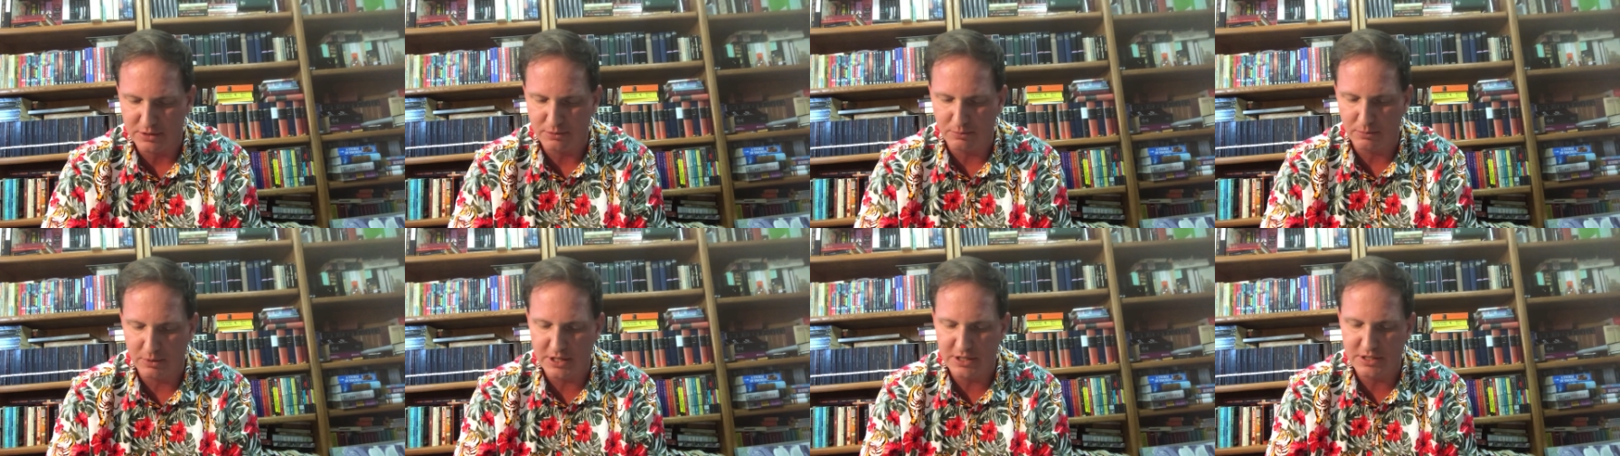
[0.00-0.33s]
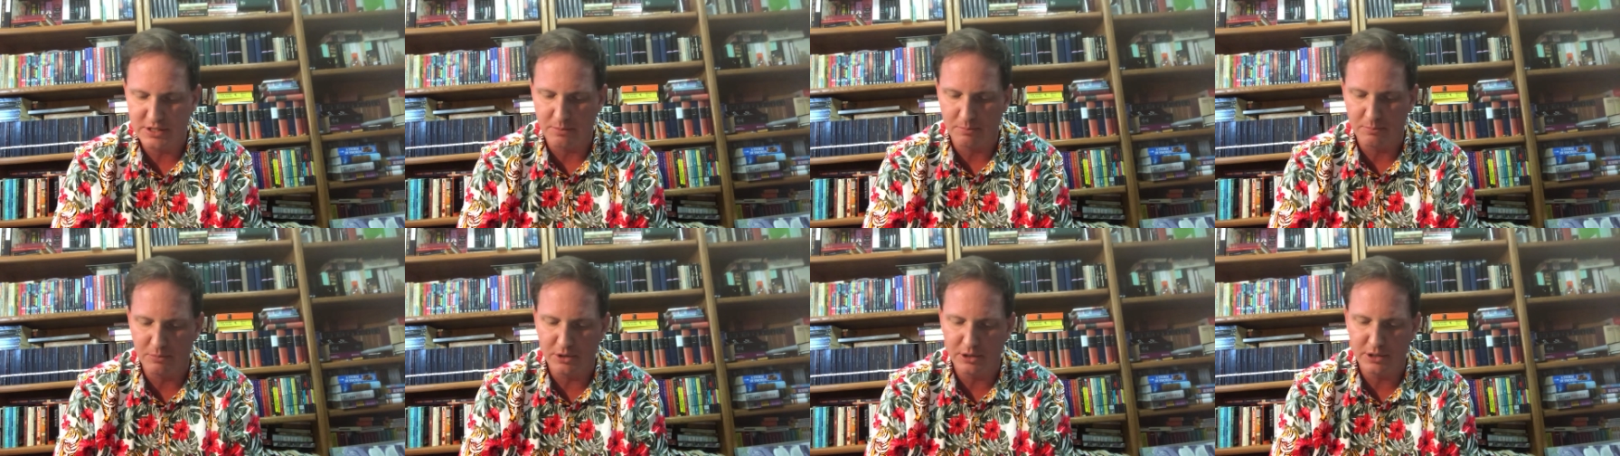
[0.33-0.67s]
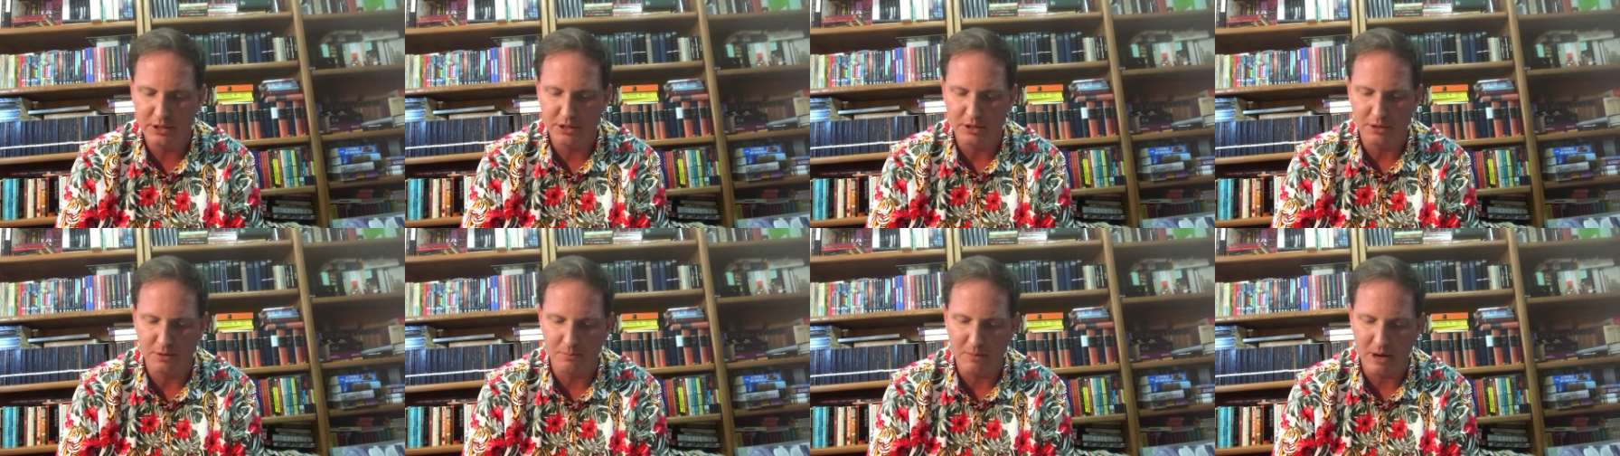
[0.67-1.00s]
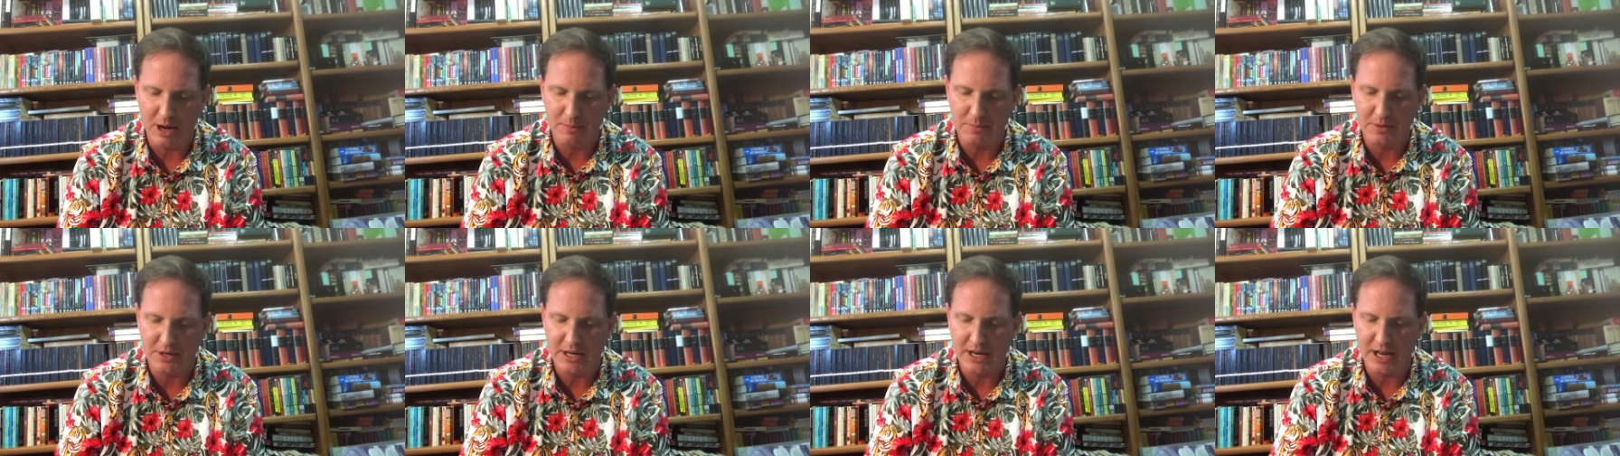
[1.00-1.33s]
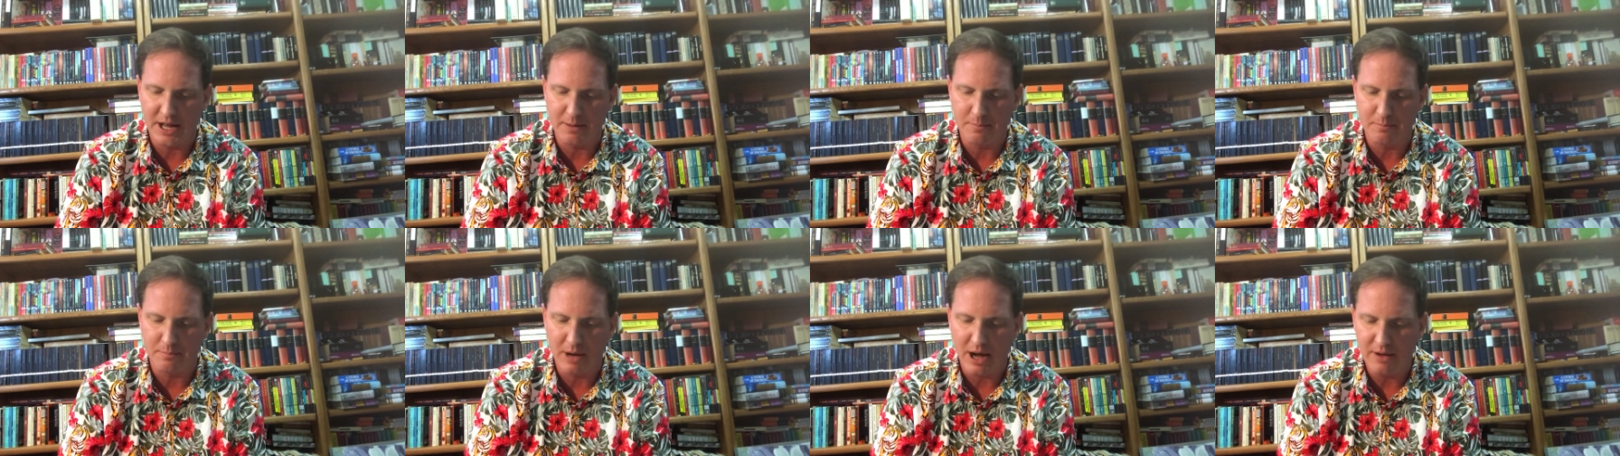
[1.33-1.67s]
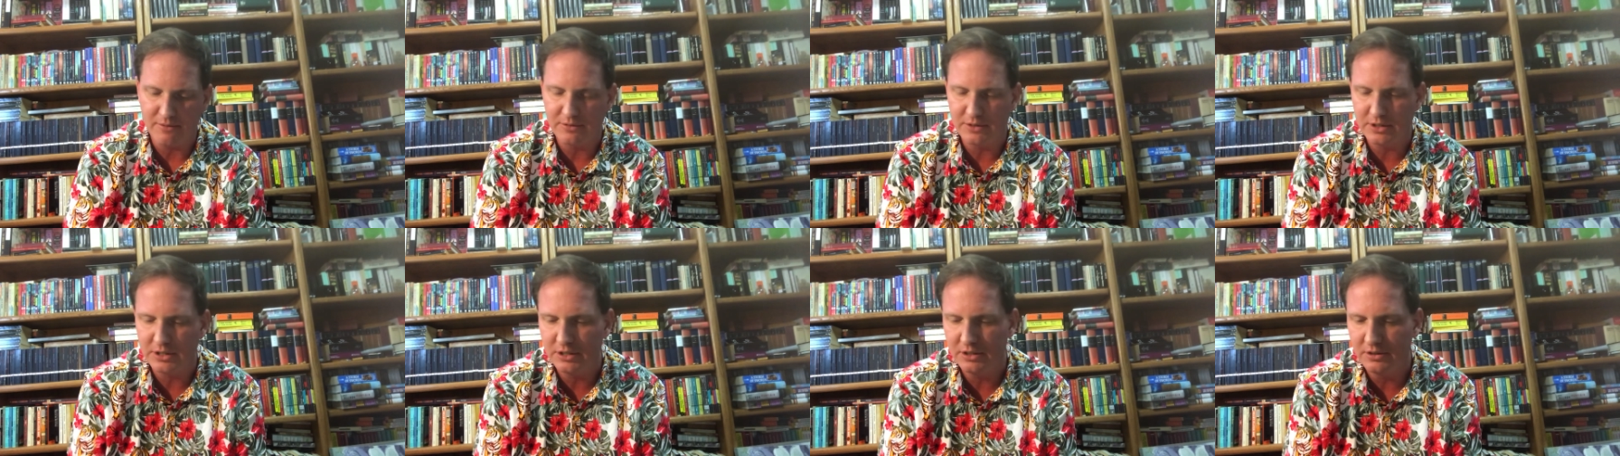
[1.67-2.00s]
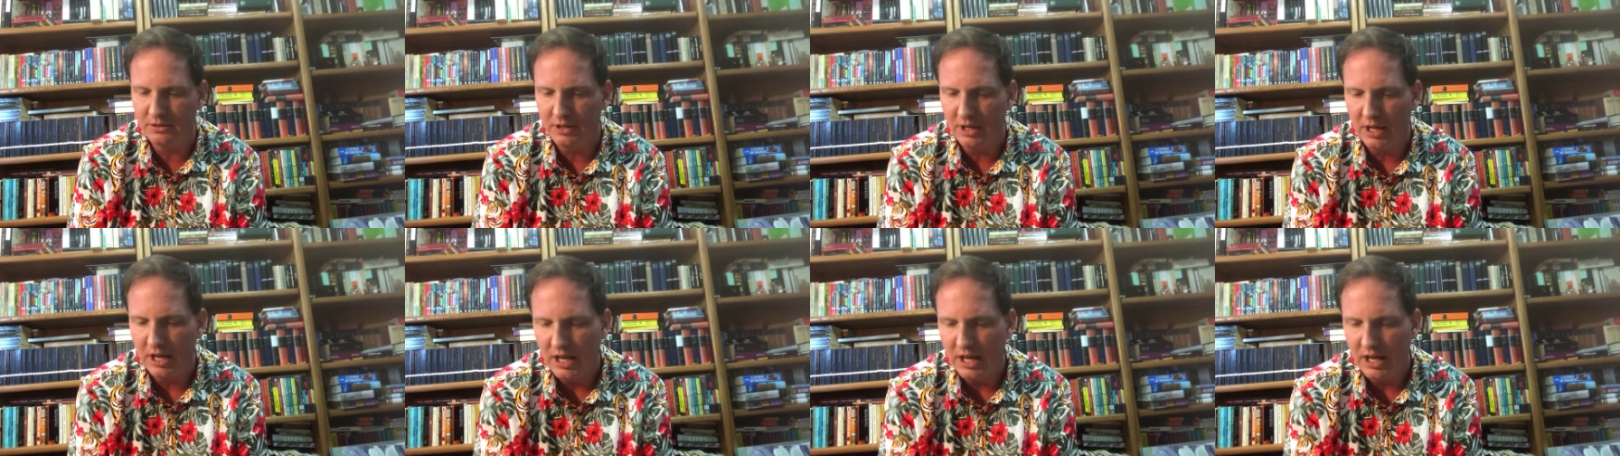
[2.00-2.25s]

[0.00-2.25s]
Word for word: What is a book your mom or dad bought for you?